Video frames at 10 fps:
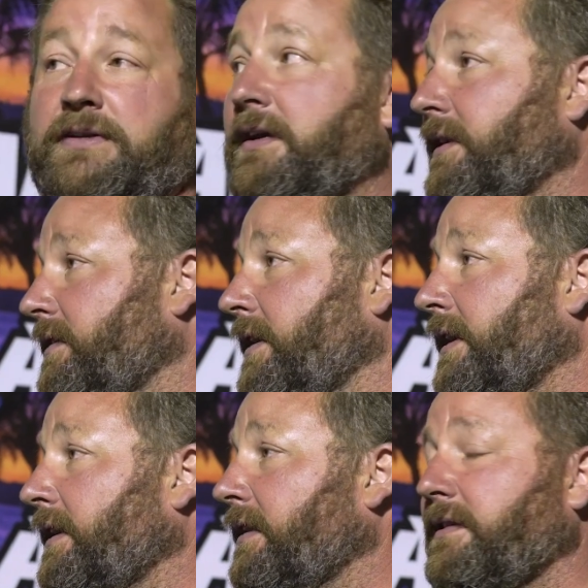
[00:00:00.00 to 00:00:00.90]
take
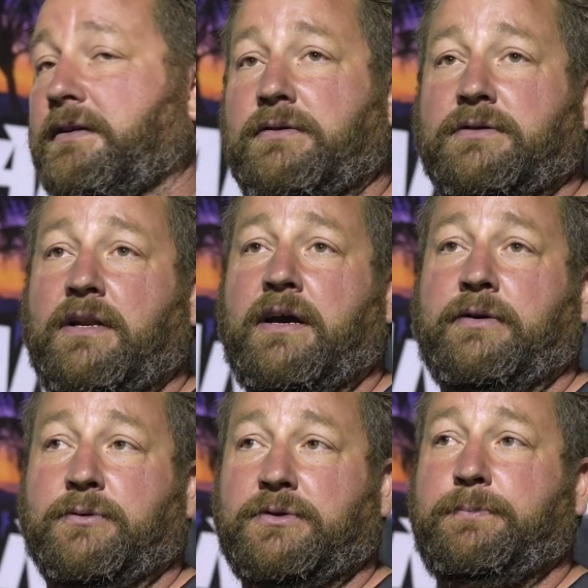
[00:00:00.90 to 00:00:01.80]
tonight. I think there's a lot
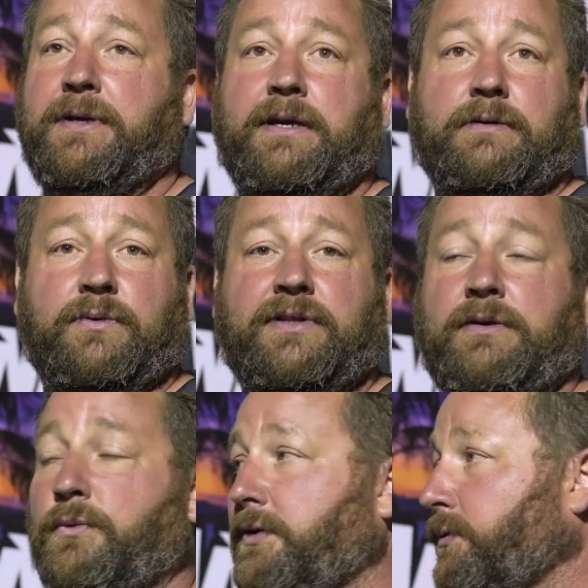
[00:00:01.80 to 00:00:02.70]
of respect
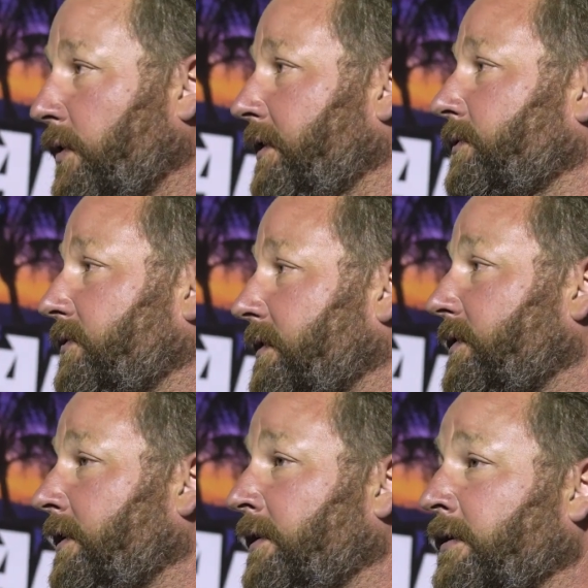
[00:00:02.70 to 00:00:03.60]
with the racers that's
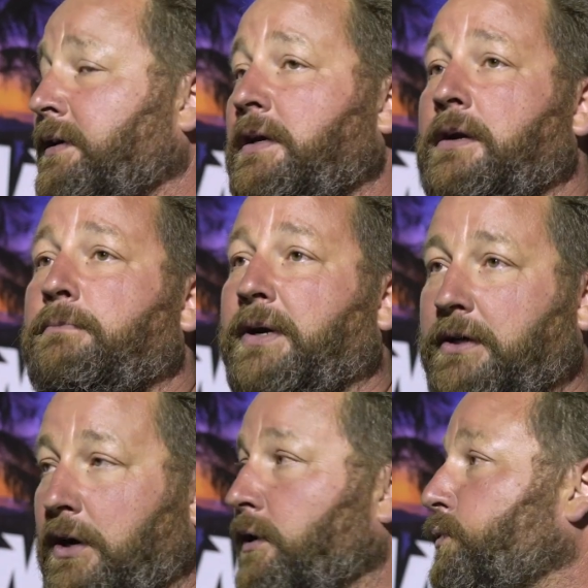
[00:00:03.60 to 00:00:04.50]
here
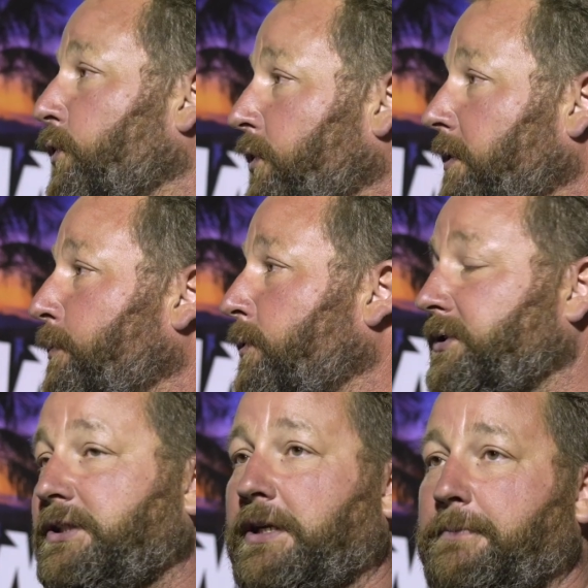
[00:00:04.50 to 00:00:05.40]
because we're doing a
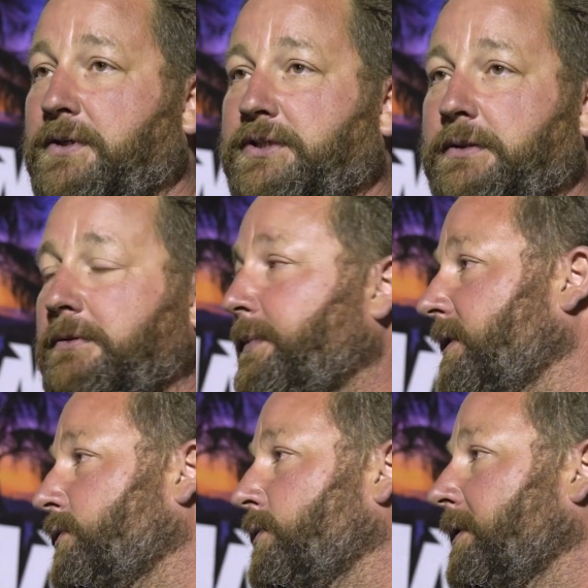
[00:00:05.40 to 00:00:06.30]
points championship that
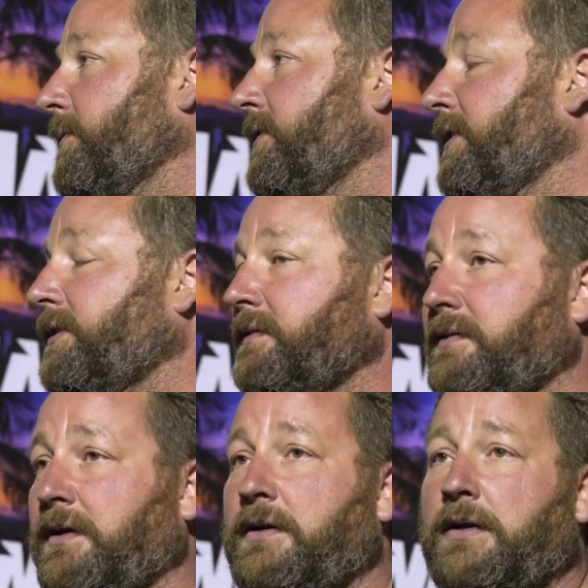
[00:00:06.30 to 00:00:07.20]
pays 20
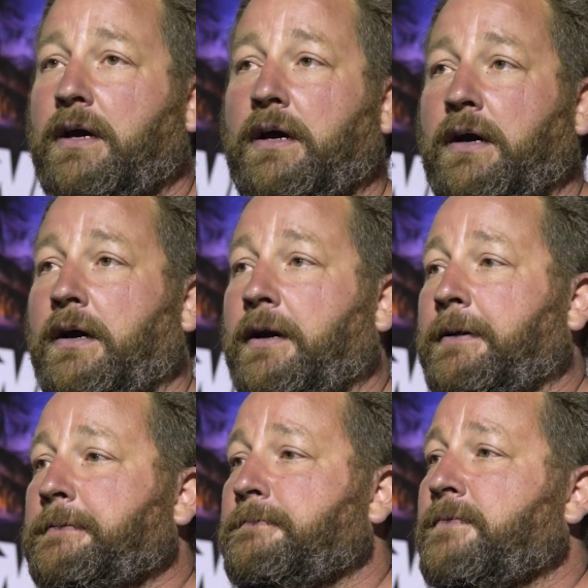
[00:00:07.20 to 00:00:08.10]
positions. I
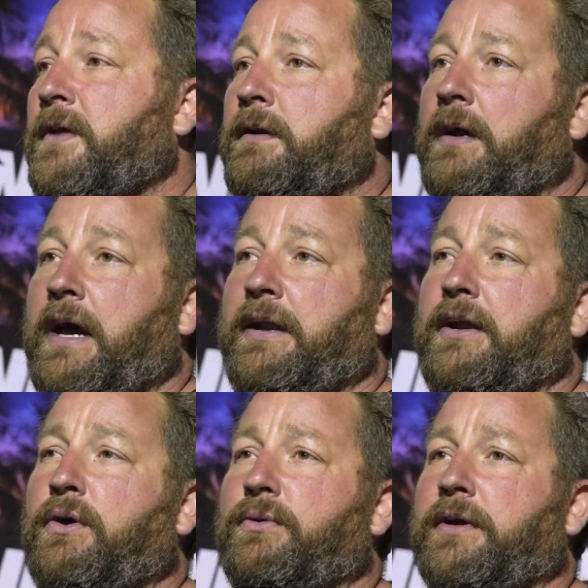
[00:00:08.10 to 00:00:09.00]

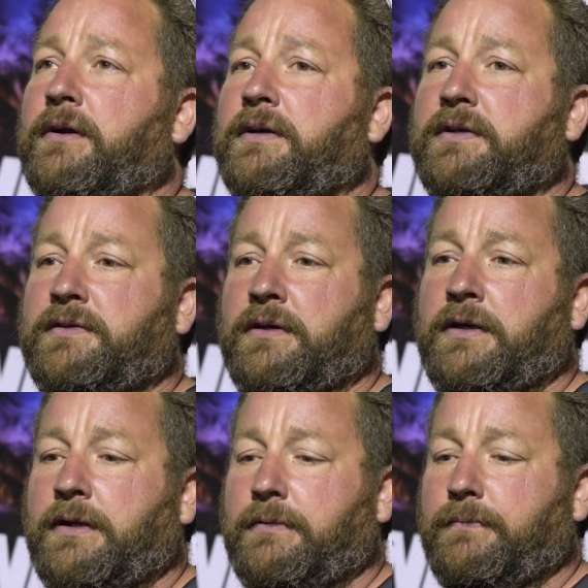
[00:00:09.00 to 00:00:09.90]
know there's
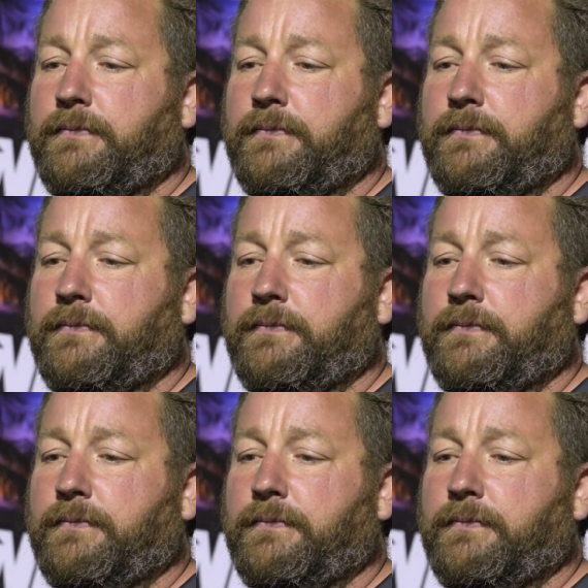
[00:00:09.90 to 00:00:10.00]
a